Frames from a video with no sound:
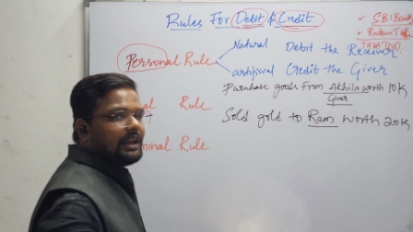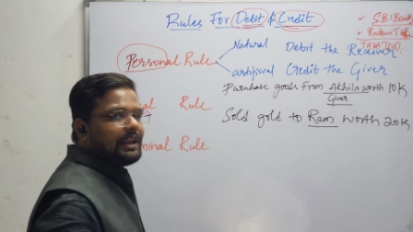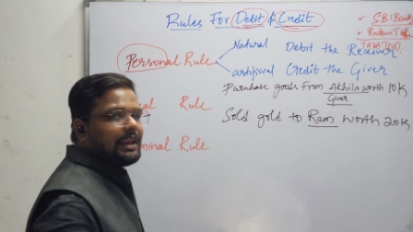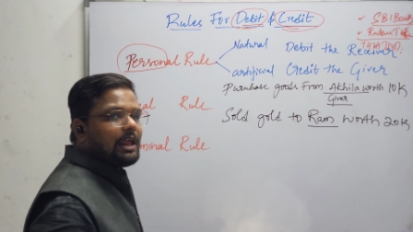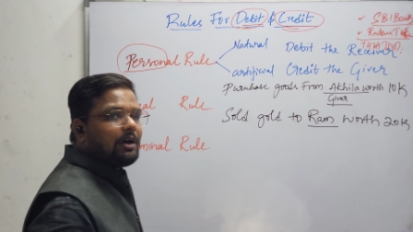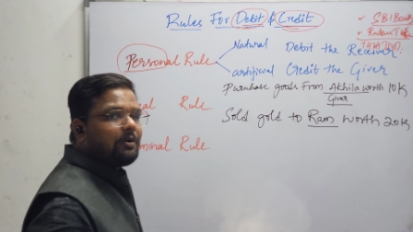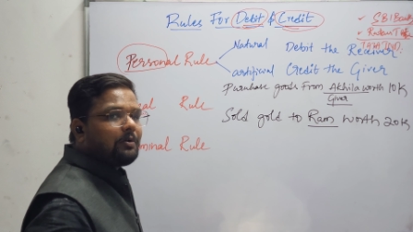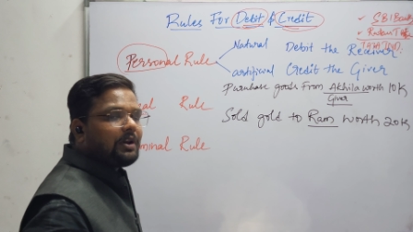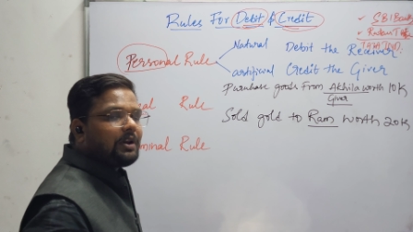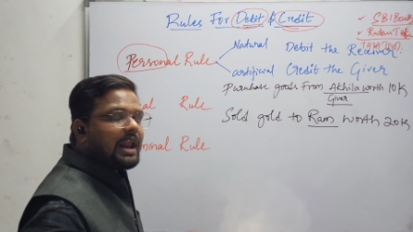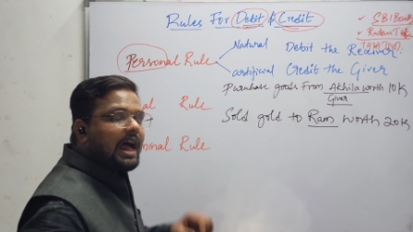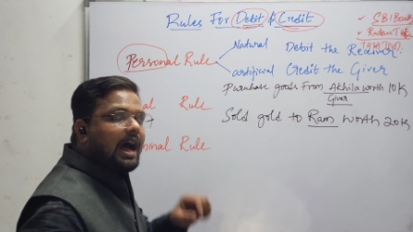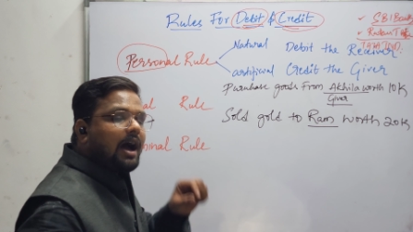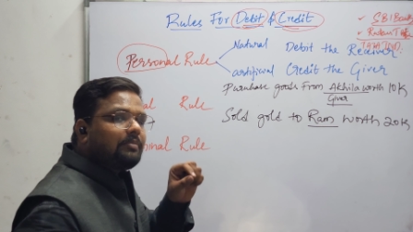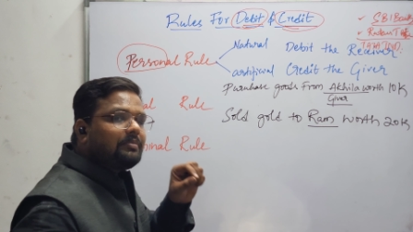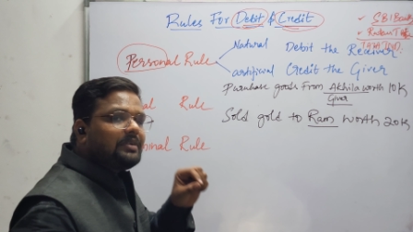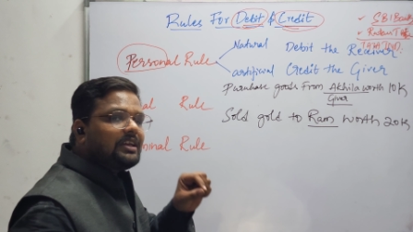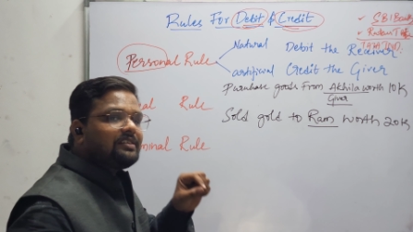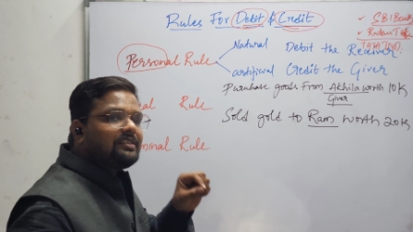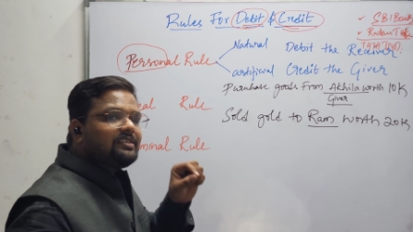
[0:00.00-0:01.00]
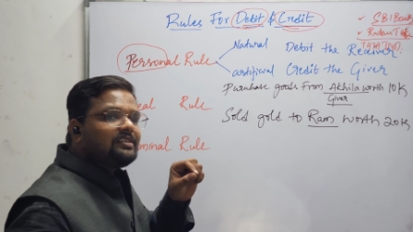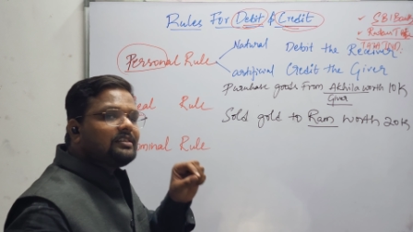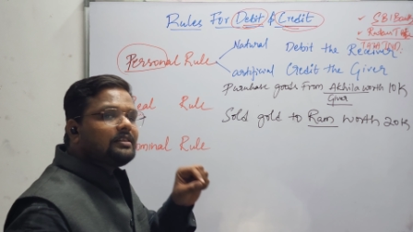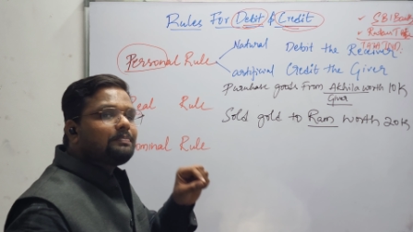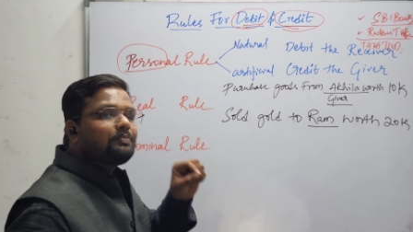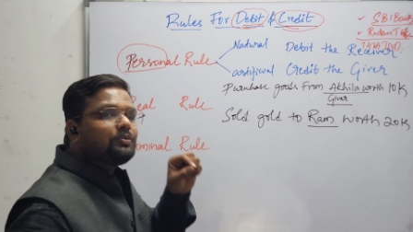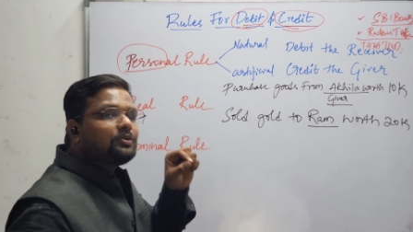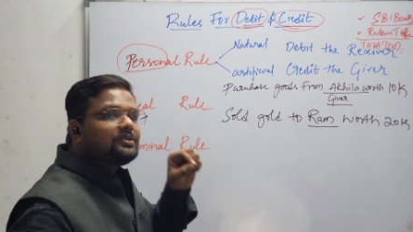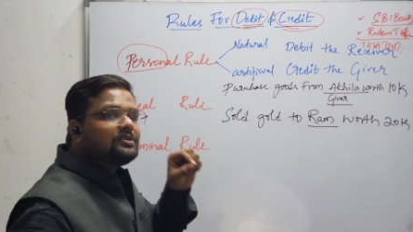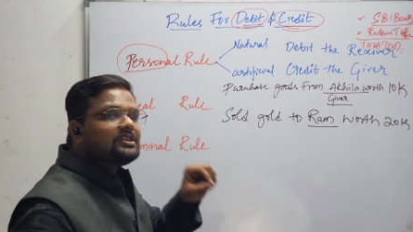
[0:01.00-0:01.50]
Now Ram is in
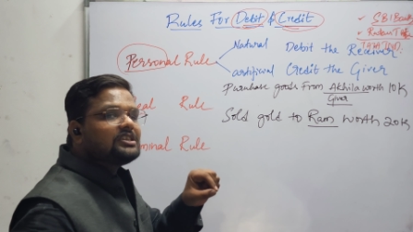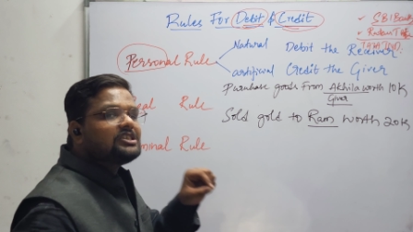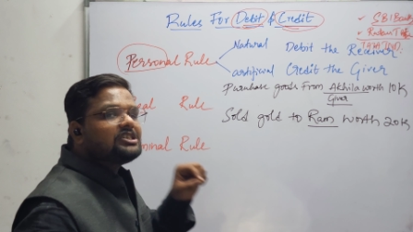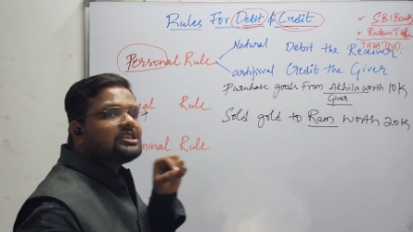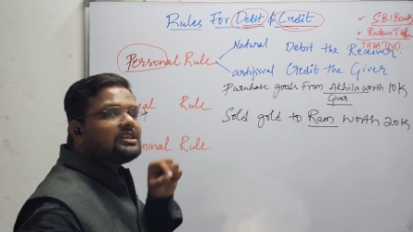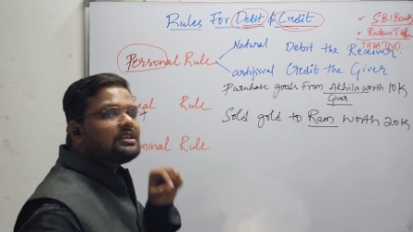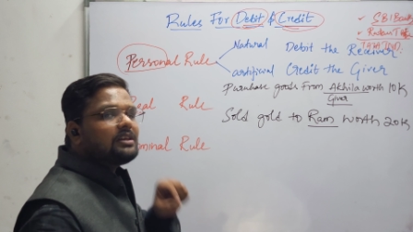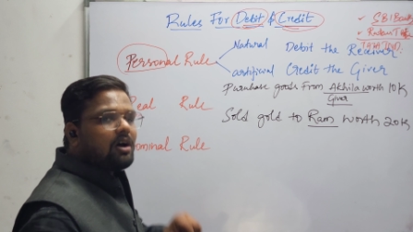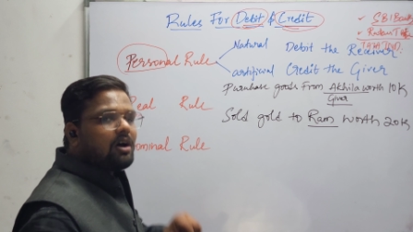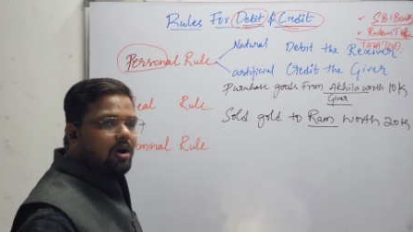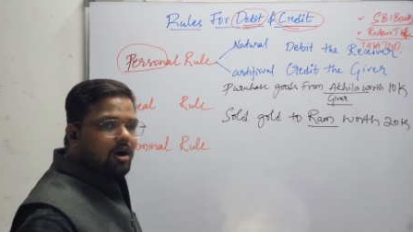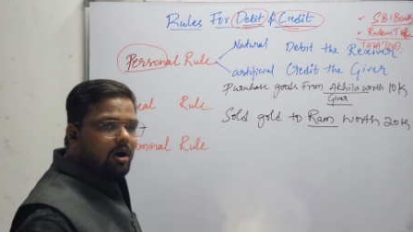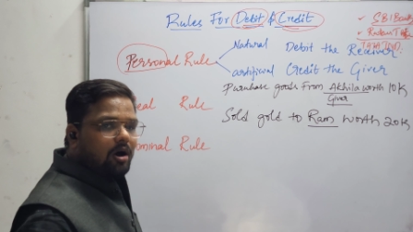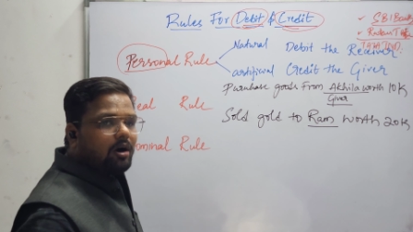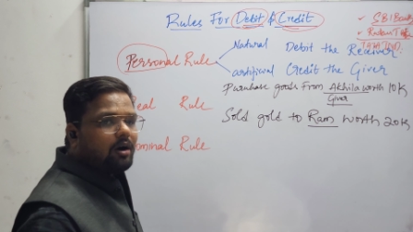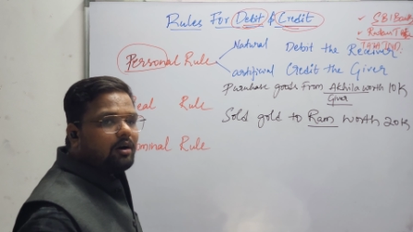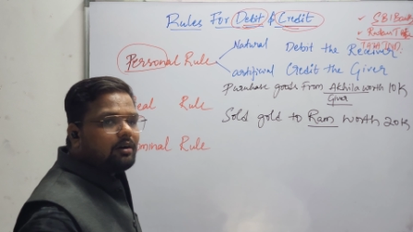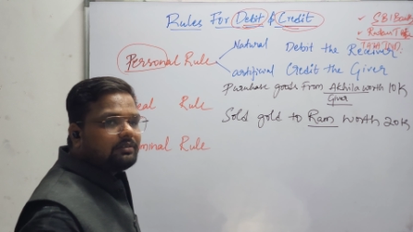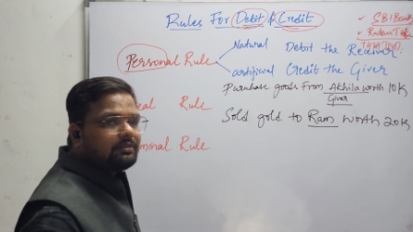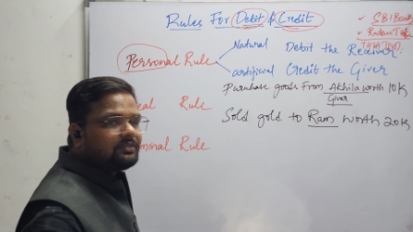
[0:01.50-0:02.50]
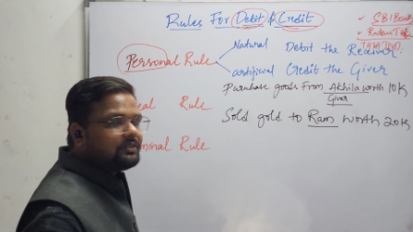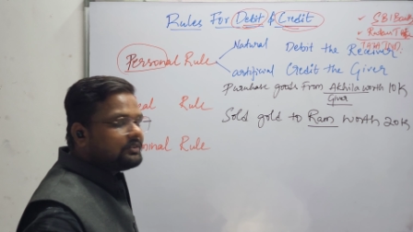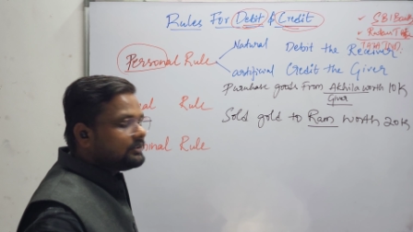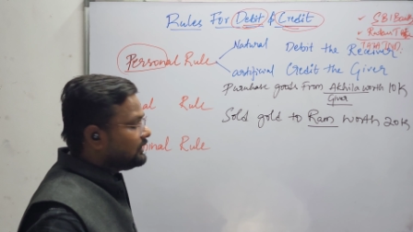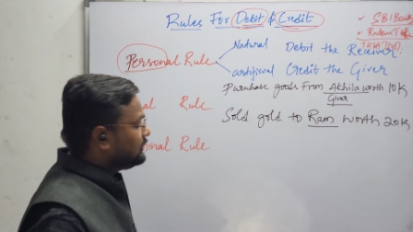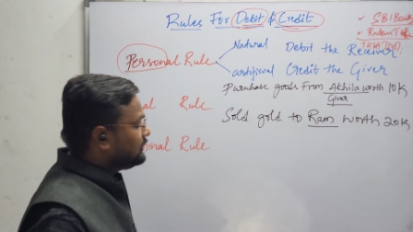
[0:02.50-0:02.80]
the position of